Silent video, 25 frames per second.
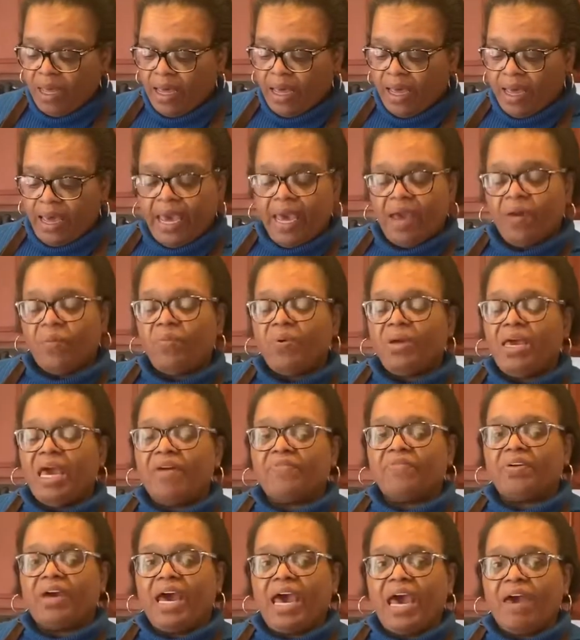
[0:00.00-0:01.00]
And we
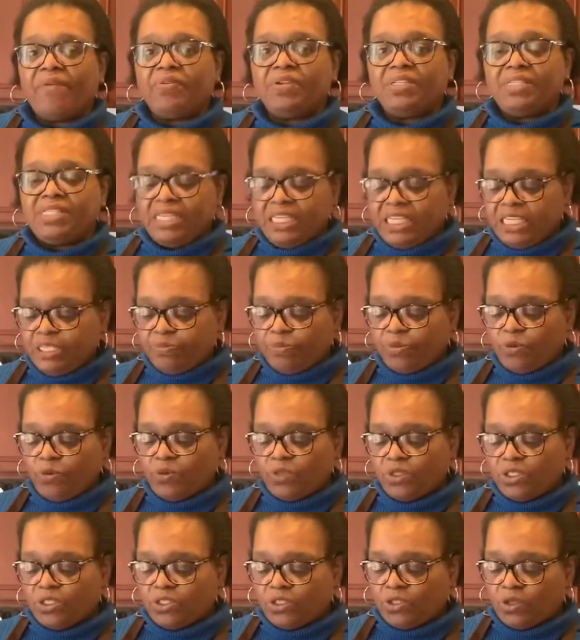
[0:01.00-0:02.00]
have a ½
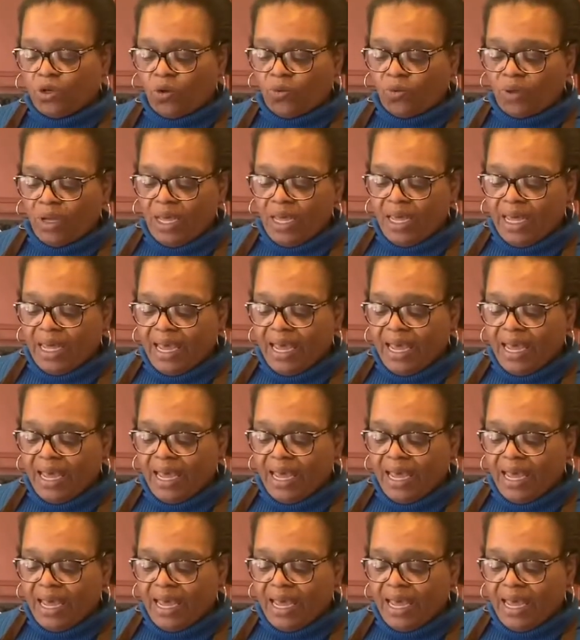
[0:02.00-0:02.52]
teaspoon of salt.